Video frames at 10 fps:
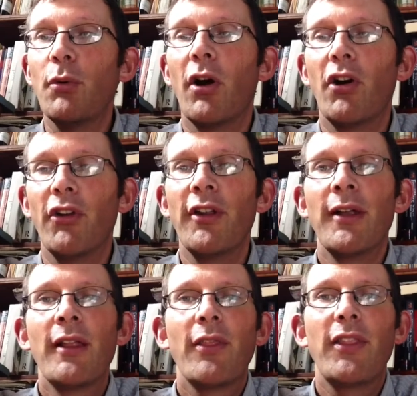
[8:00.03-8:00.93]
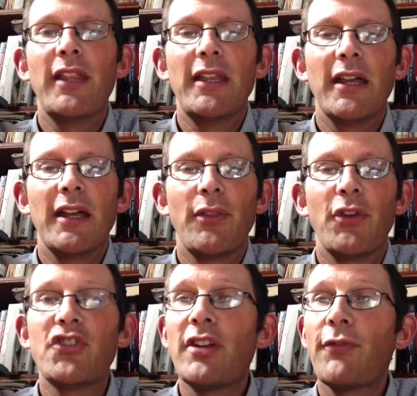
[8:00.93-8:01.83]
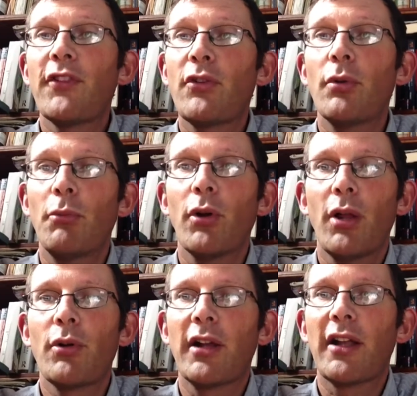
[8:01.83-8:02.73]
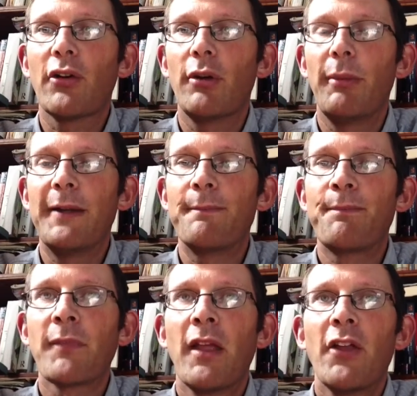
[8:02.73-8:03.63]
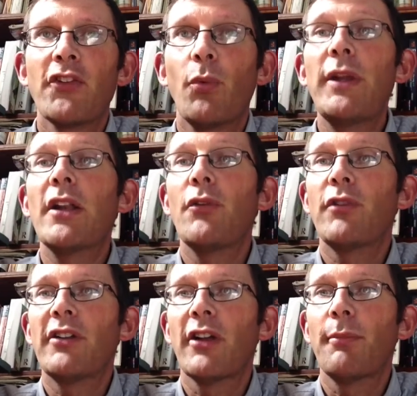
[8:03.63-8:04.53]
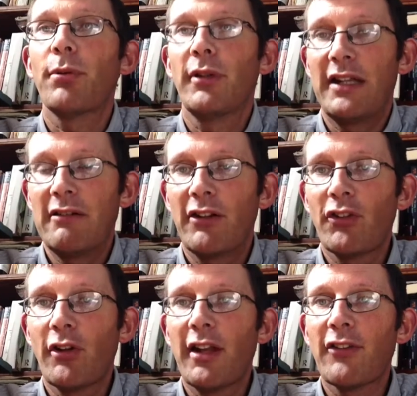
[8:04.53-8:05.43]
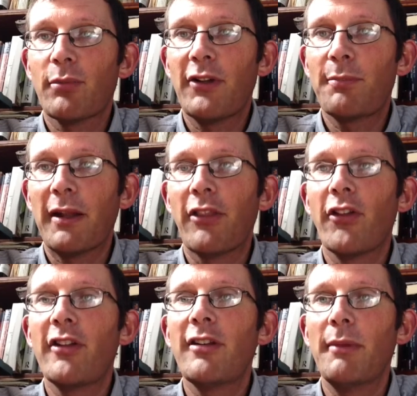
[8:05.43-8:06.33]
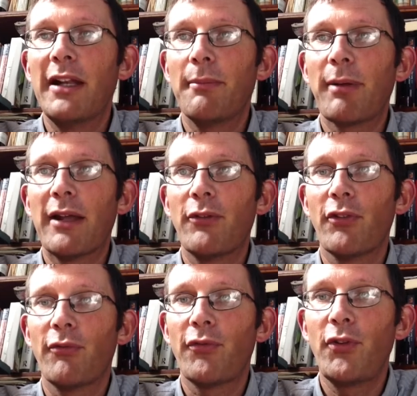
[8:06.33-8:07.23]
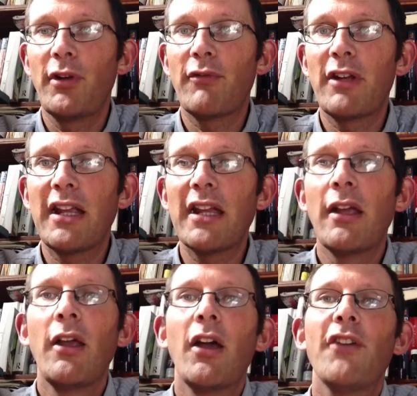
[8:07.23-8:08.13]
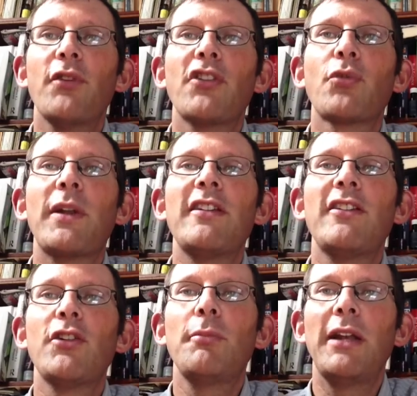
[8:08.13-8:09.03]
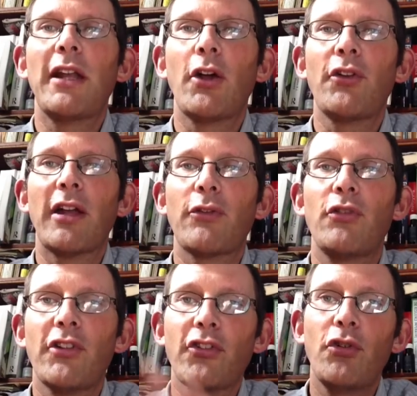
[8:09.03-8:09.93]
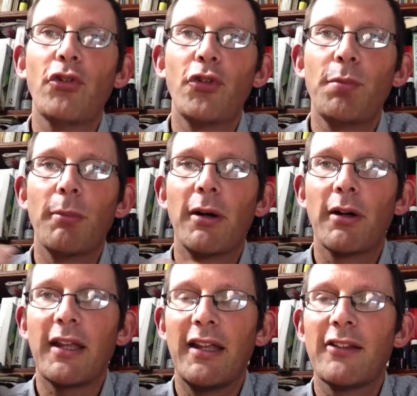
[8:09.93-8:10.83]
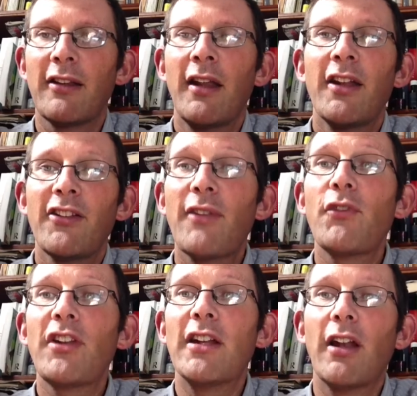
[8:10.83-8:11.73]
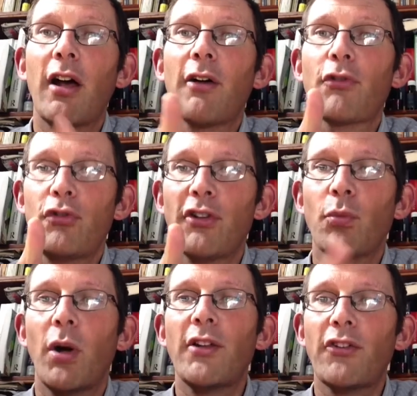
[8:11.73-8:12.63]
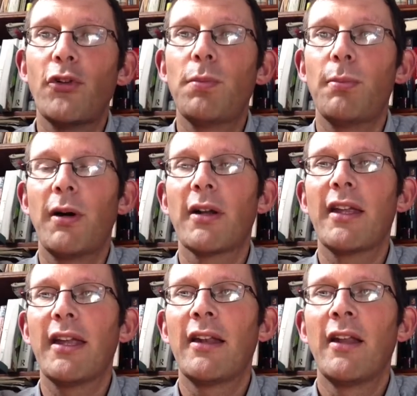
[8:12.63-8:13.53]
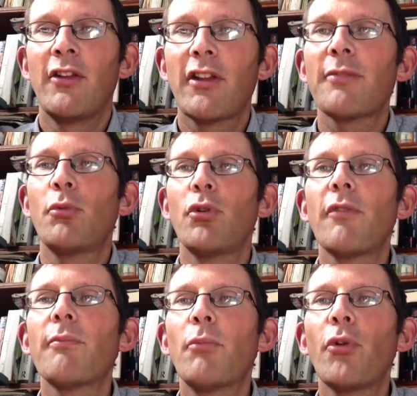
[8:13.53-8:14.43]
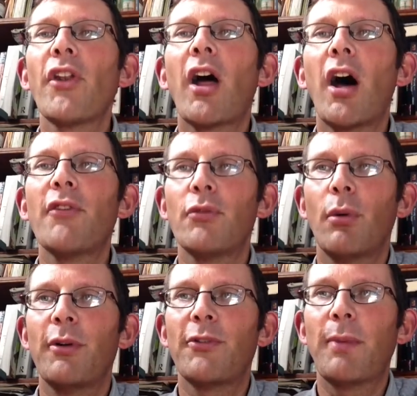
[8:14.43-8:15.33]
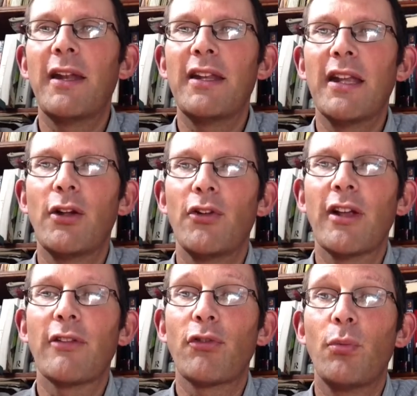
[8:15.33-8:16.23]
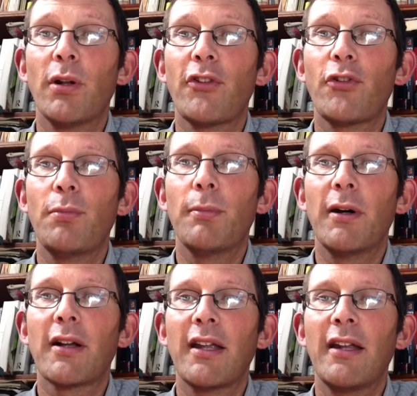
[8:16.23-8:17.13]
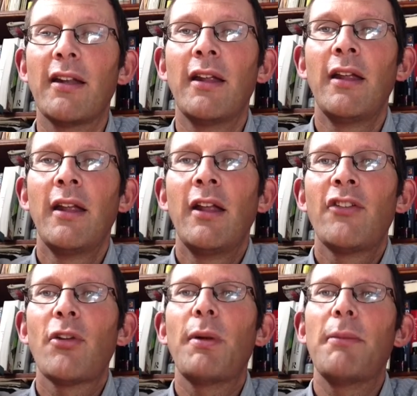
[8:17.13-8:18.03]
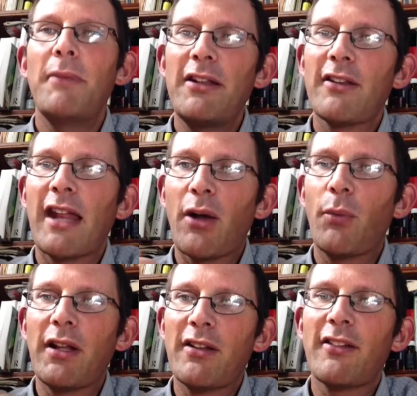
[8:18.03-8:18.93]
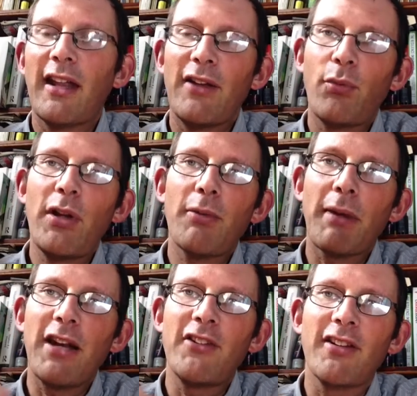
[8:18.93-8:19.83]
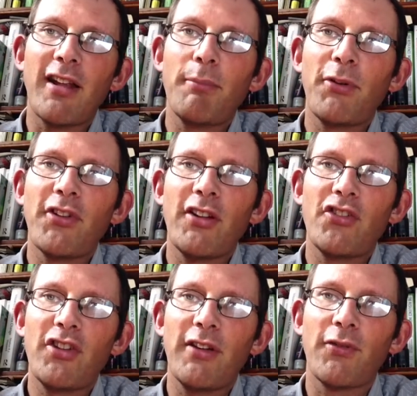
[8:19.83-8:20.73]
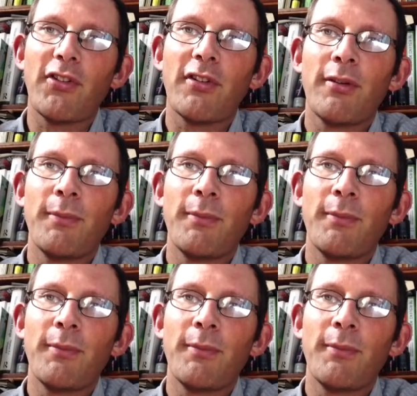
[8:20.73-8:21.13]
on the shift to a more local economy. So we know, for example, here in Totnes we spend £30 million on food every year, of which 22 million goes out through just 2 supermarkets, 17.5 through just 1 supermarket. So that's more than half of what we spend a year goes out through 1 supermarket. So, but it means now we can say if we could manage a 10% shift,